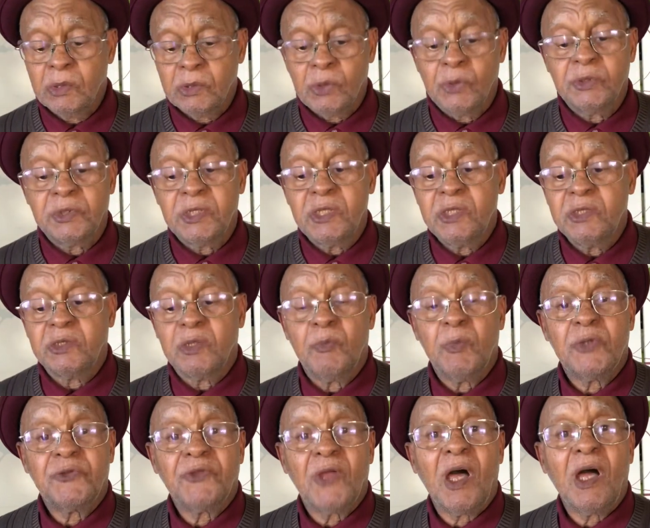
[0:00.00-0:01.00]
So indeed, the
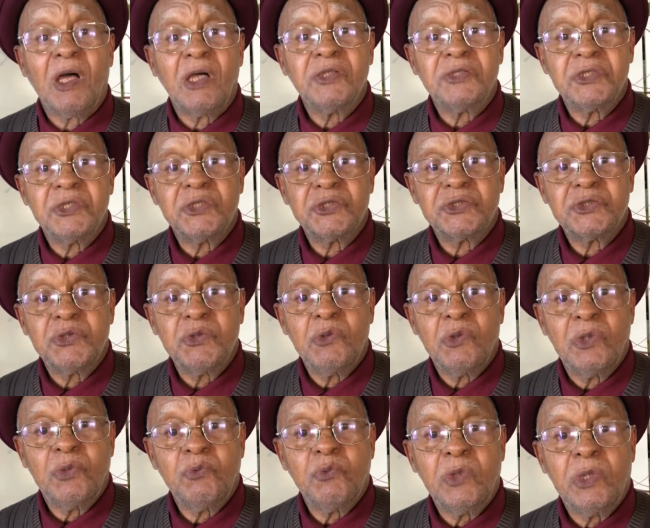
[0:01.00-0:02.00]
mythology is
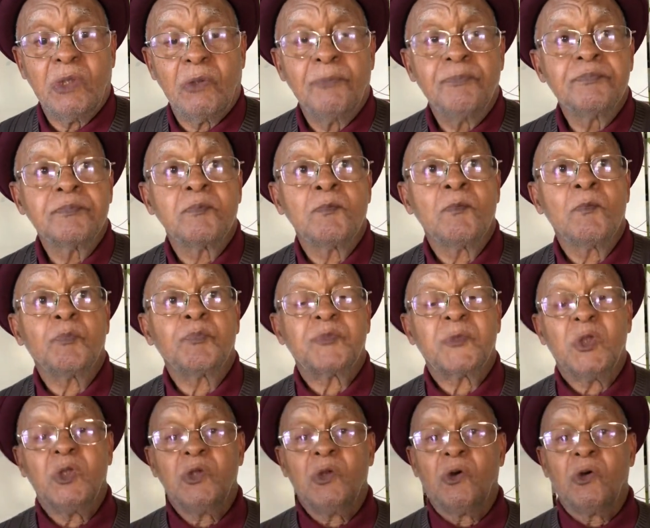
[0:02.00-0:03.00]
true and real.
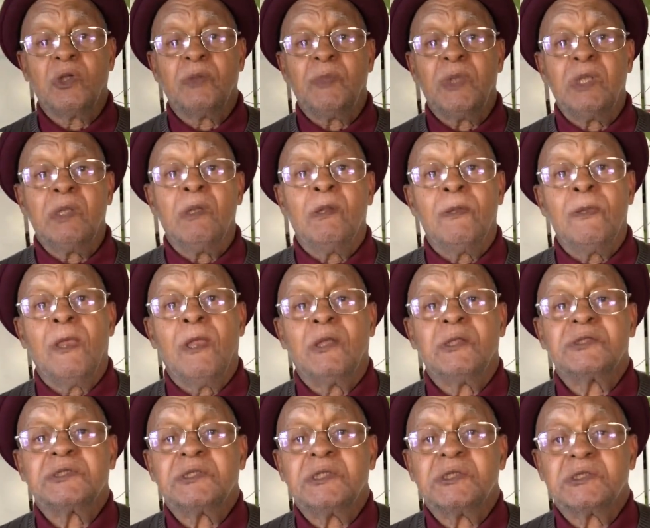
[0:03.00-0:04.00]
You know what I mean? But
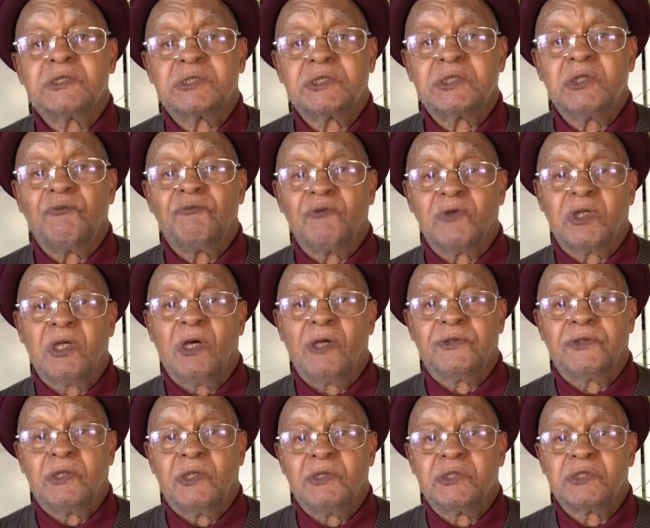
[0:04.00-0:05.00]
it's just
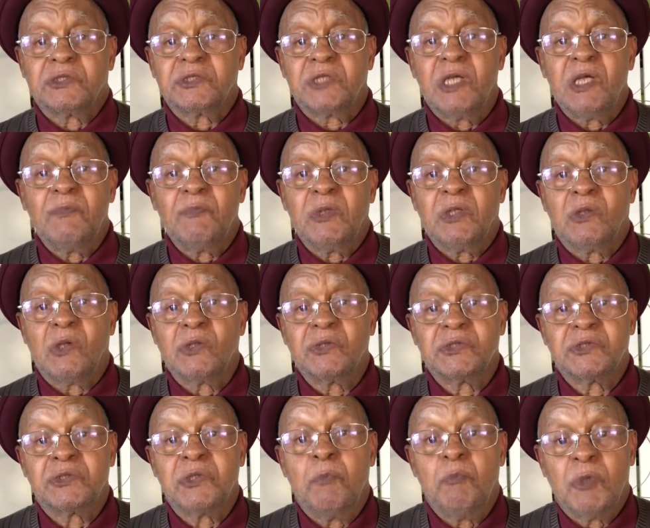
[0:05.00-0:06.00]
difficult to understand
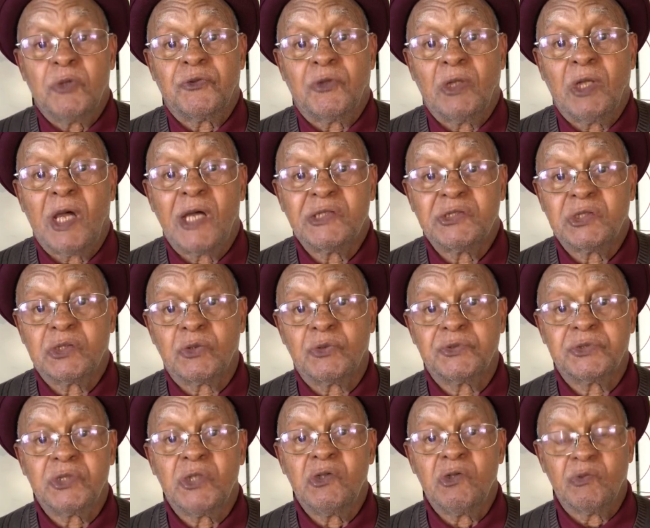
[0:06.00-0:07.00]
because it's in mythological
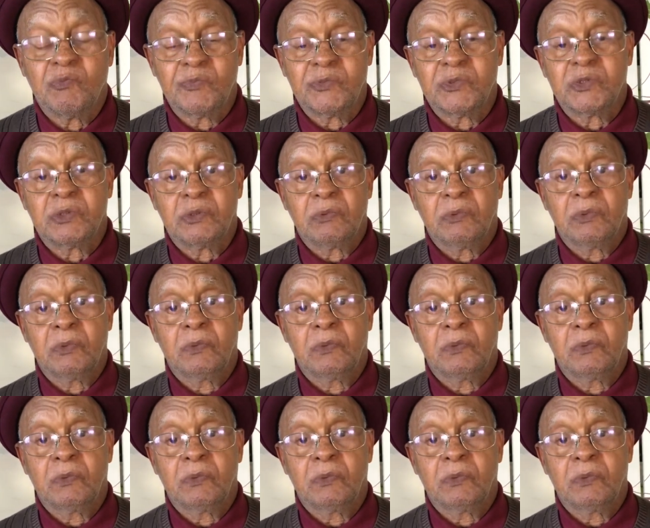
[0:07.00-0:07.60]
terms.